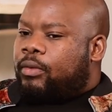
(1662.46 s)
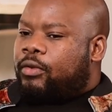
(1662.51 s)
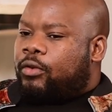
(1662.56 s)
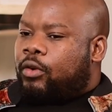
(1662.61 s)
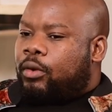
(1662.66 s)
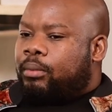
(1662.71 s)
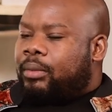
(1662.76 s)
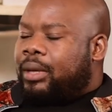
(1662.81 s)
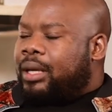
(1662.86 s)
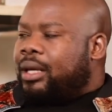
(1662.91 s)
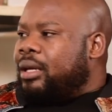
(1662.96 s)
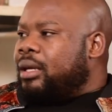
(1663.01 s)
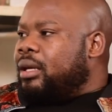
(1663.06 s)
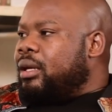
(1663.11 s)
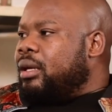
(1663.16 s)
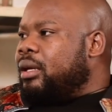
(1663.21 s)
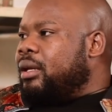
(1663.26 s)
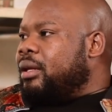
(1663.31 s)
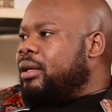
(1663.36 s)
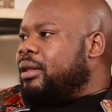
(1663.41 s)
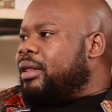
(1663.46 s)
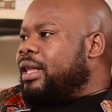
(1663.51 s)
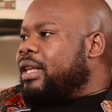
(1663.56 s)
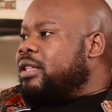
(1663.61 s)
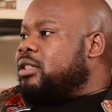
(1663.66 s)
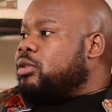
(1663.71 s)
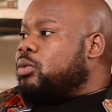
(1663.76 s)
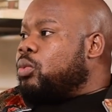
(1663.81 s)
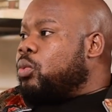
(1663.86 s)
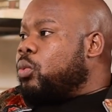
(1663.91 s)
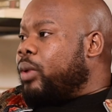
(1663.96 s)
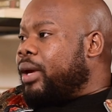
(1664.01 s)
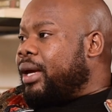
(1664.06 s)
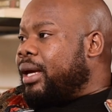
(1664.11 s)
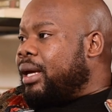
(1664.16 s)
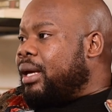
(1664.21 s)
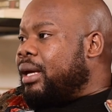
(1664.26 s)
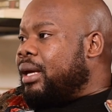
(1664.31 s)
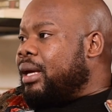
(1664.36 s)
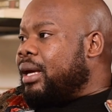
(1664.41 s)
for me that's
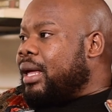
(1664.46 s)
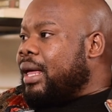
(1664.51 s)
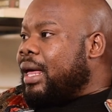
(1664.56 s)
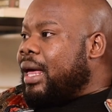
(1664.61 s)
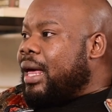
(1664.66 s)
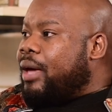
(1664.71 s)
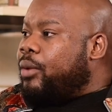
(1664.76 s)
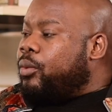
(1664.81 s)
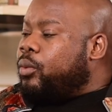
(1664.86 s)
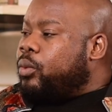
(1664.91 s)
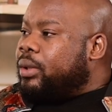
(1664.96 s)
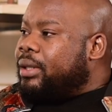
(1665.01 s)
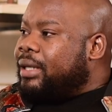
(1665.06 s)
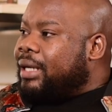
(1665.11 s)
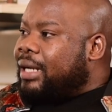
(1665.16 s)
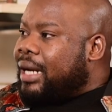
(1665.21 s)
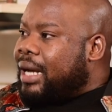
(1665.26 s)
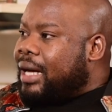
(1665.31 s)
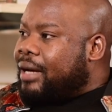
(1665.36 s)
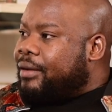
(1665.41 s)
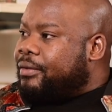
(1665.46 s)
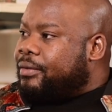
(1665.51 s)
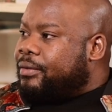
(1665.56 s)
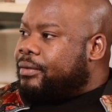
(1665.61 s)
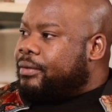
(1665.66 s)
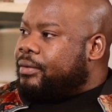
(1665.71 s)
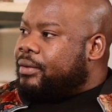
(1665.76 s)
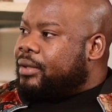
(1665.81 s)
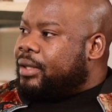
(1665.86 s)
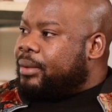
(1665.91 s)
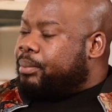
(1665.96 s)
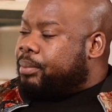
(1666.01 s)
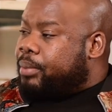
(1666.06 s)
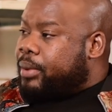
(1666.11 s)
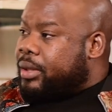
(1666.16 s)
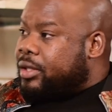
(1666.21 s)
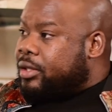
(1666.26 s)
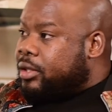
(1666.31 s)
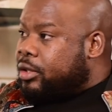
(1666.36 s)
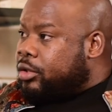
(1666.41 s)
where i would love the
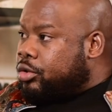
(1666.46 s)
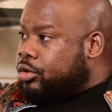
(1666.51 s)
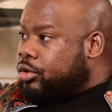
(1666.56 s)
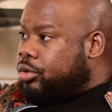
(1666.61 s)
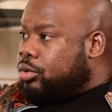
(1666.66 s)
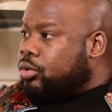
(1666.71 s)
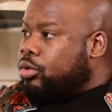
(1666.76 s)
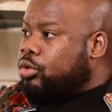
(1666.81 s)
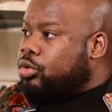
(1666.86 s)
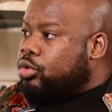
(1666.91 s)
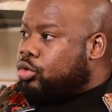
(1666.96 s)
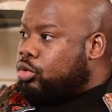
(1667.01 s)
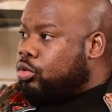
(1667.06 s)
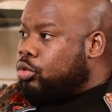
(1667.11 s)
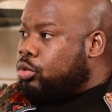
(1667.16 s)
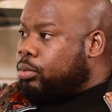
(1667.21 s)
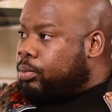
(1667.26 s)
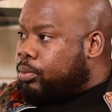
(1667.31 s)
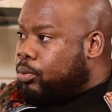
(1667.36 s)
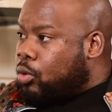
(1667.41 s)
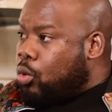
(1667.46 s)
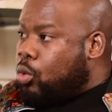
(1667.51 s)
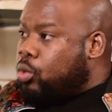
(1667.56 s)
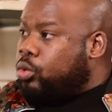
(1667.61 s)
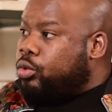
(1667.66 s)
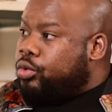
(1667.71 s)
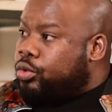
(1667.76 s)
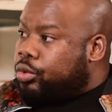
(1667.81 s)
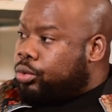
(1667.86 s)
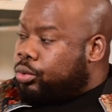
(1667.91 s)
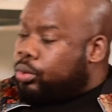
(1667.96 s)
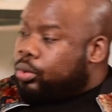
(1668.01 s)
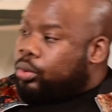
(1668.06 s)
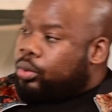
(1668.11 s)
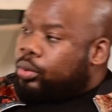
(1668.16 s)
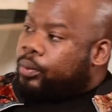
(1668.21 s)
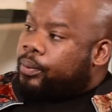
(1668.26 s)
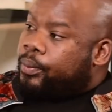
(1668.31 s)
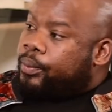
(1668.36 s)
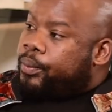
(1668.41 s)
business to go to
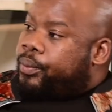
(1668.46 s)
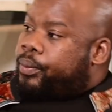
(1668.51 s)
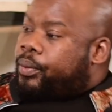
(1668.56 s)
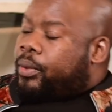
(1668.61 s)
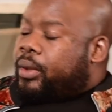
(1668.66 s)
mm -hmm.